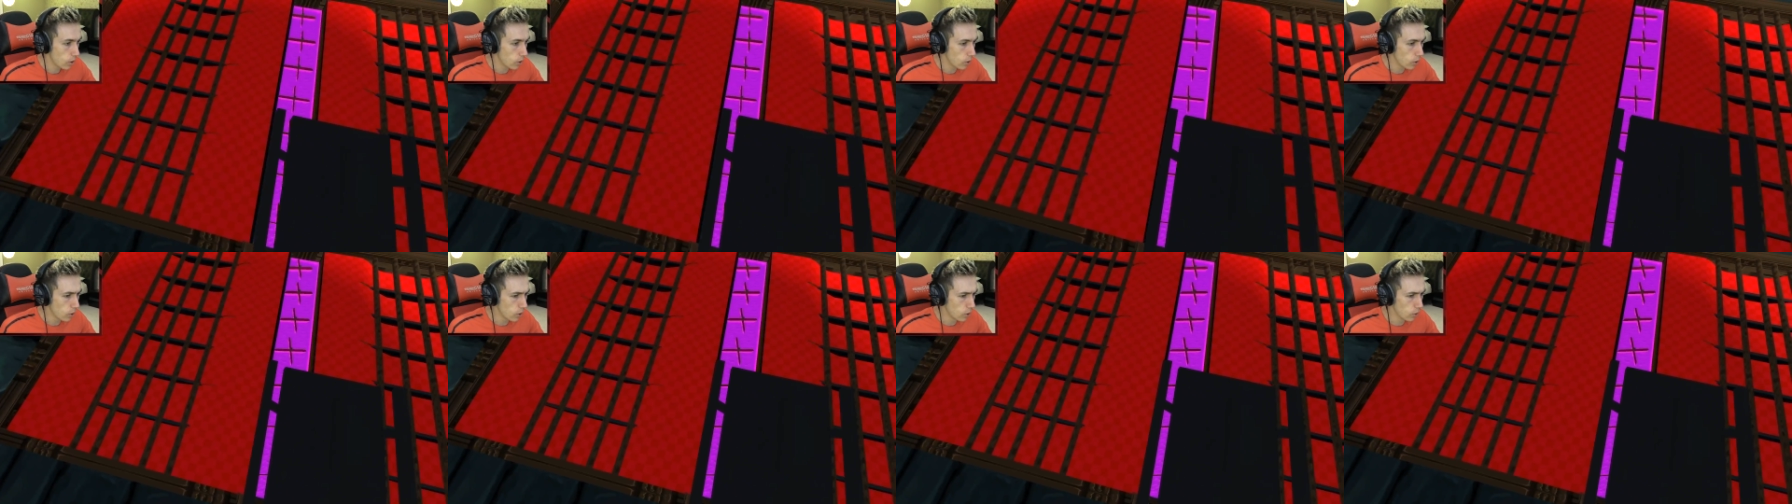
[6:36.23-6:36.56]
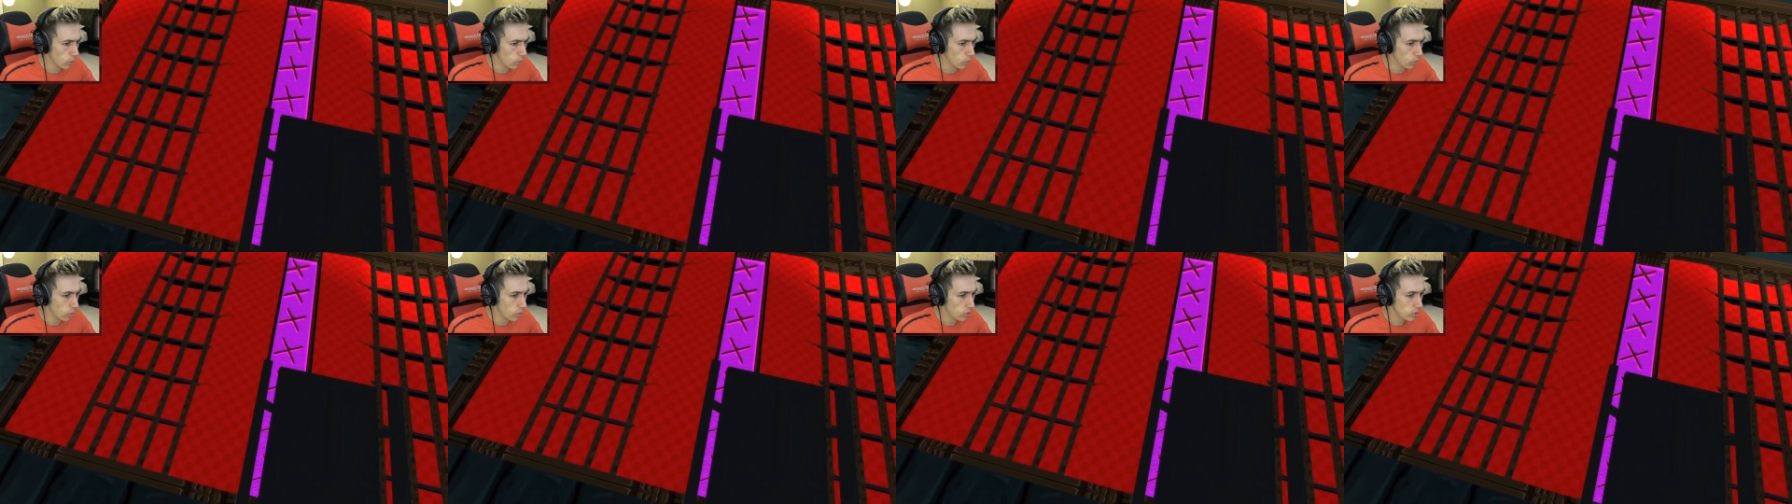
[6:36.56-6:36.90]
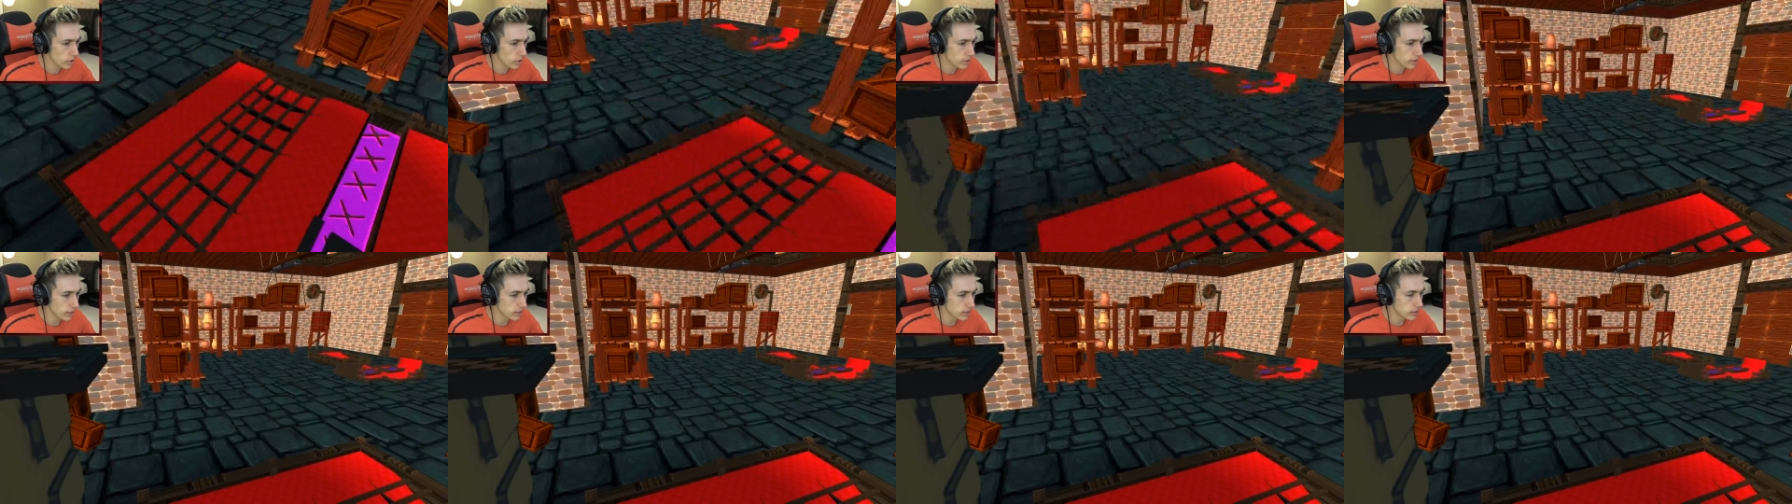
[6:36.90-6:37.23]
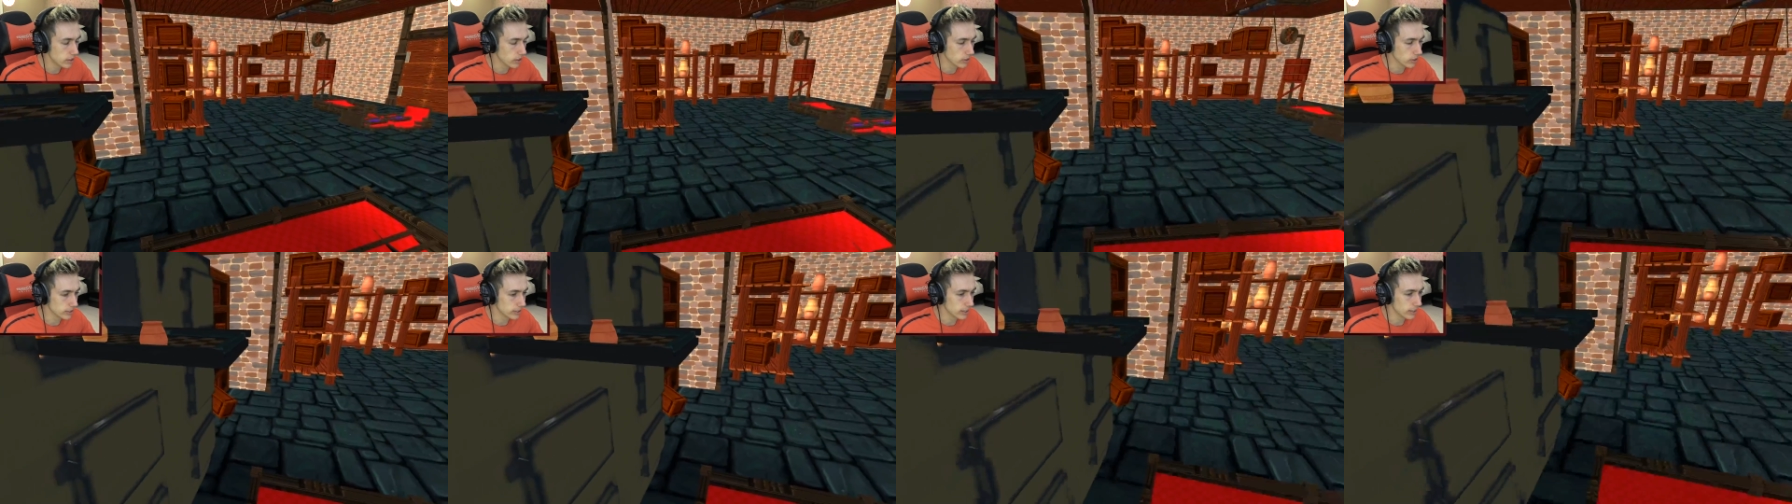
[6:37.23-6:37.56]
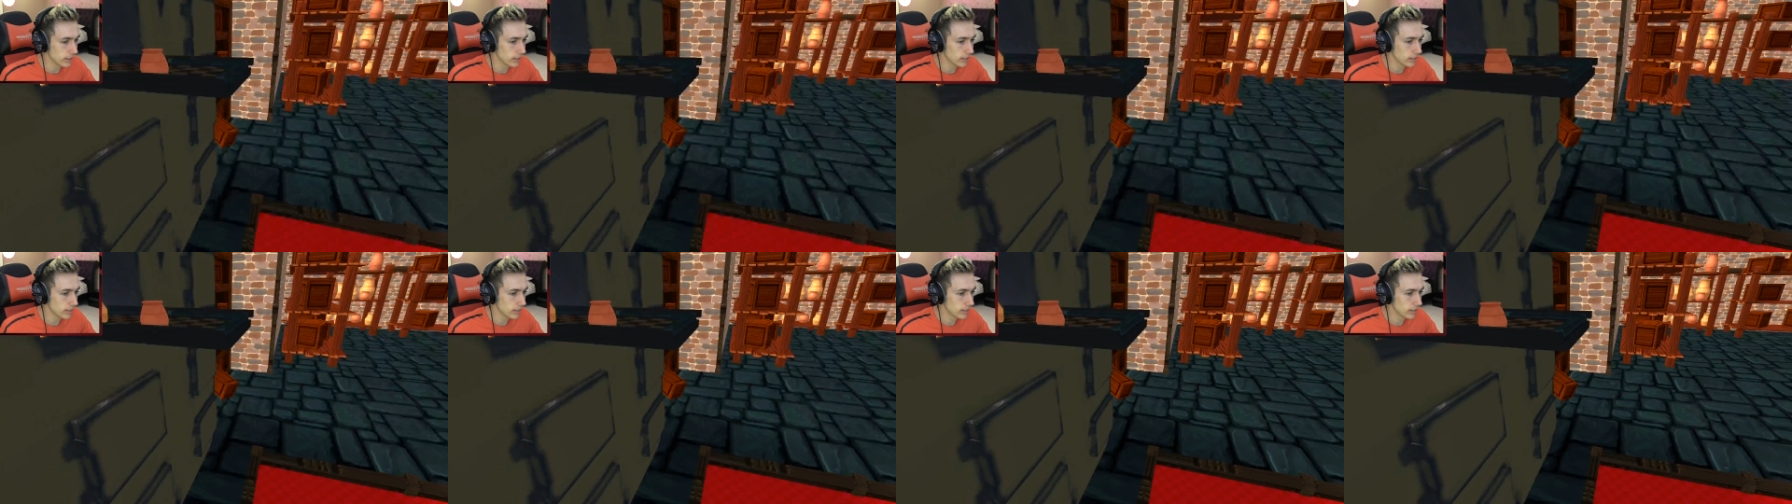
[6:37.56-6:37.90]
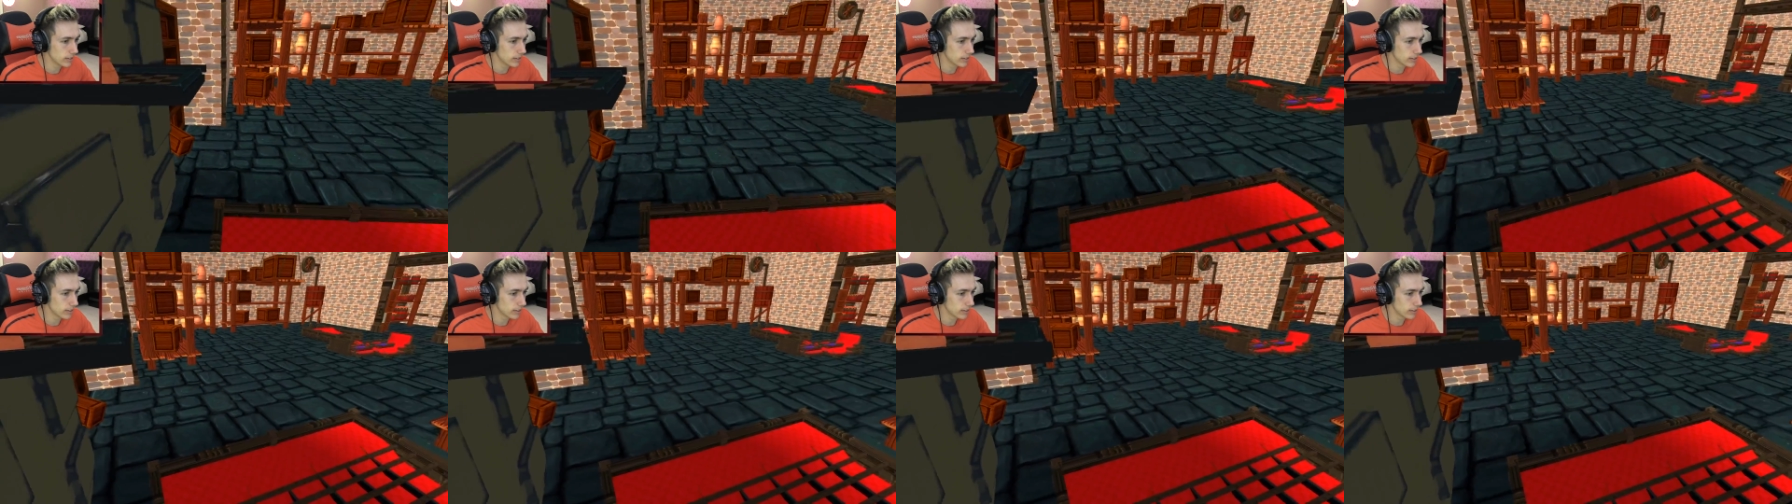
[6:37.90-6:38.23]
Oh, this looks... Um,
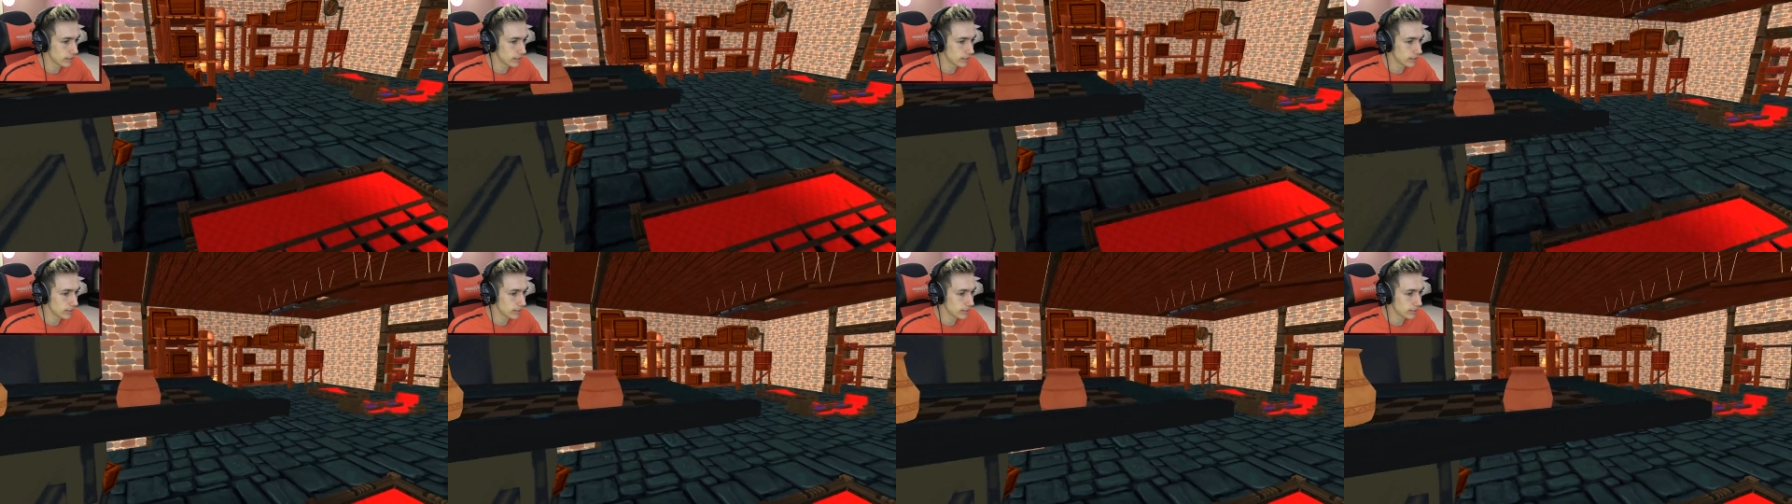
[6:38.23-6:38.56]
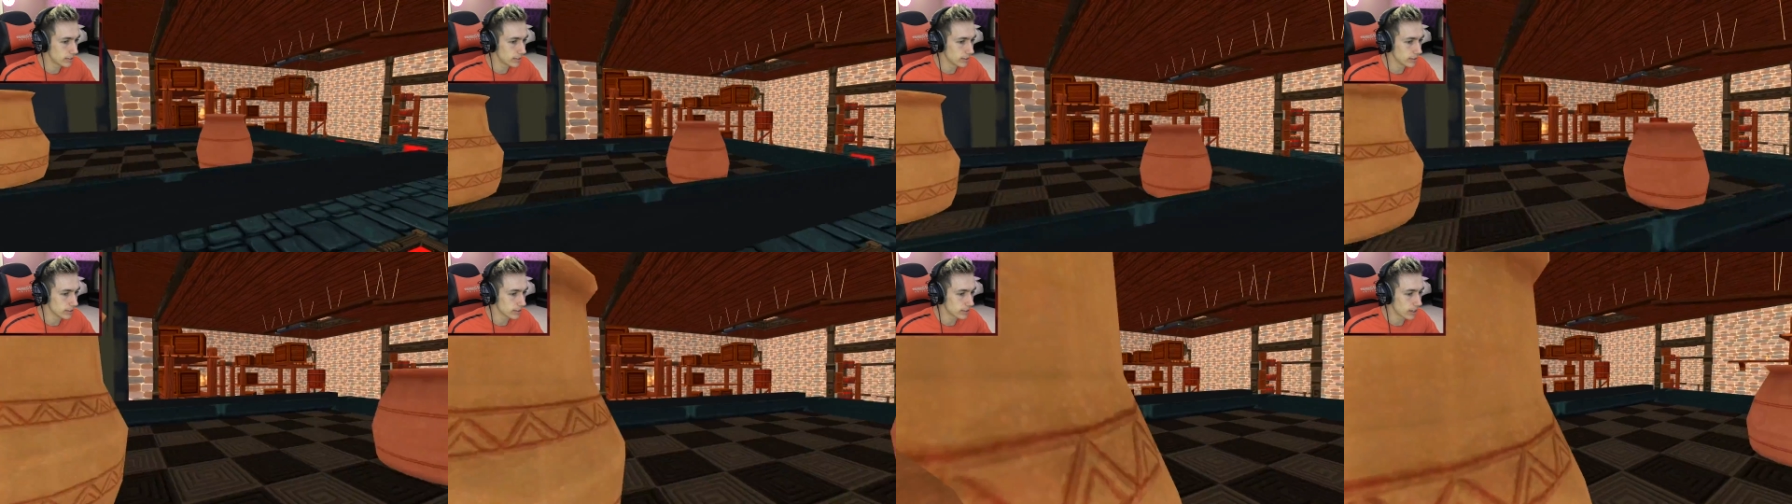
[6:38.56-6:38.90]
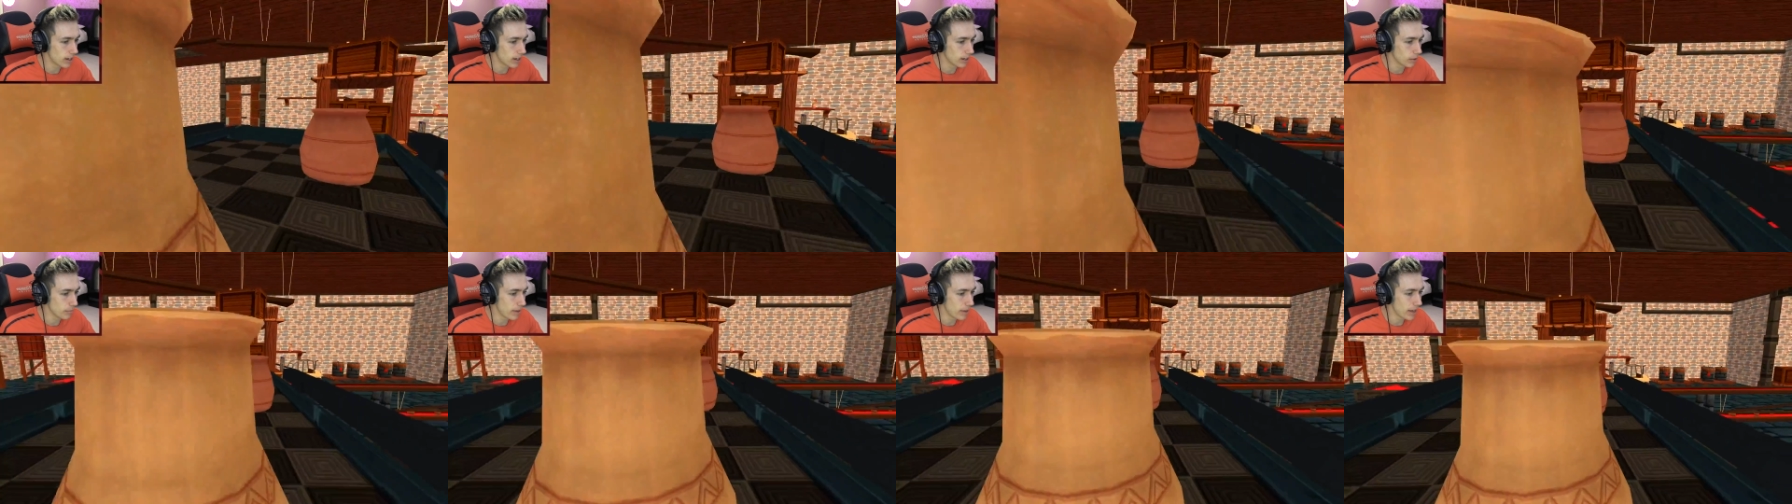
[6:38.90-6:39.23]
this looks kind of